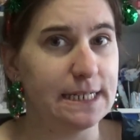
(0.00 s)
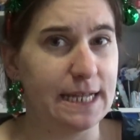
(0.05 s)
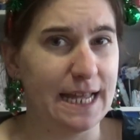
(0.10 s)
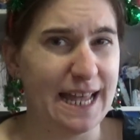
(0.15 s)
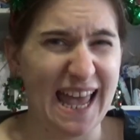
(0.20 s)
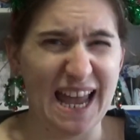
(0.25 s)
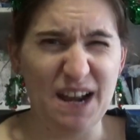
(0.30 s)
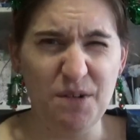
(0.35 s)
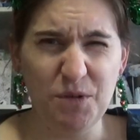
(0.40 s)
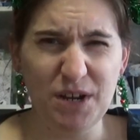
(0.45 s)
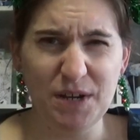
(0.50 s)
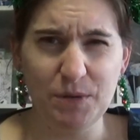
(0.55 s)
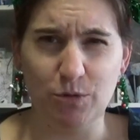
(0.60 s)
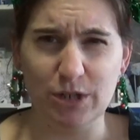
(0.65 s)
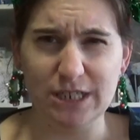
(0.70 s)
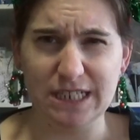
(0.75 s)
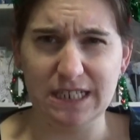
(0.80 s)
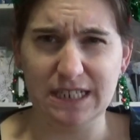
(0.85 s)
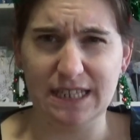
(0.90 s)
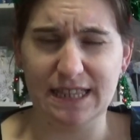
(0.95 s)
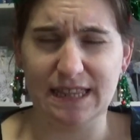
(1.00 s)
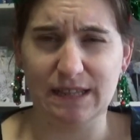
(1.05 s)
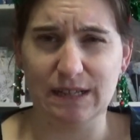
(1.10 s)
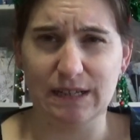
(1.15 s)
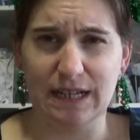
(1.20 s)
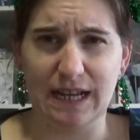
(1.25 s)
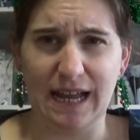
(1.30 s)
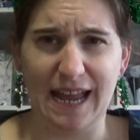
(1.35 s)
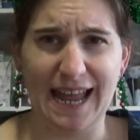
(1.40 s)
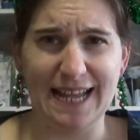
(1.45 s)
uh, Halloween wasn't
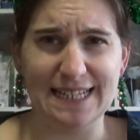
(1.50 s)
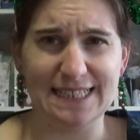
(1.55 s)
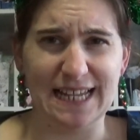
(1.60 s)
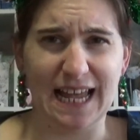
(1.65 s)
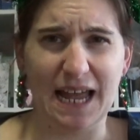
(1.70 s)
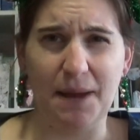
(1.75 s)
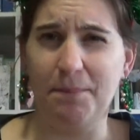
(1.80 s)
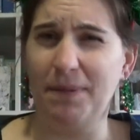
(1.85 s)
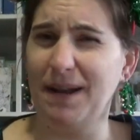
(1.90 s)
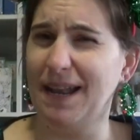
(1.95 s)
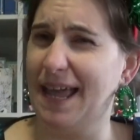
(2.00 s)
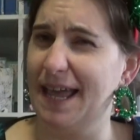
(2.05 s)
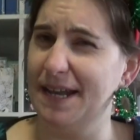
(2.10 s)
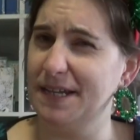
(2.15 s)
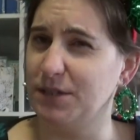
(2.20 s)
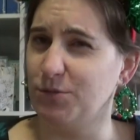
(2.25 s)
as I planned.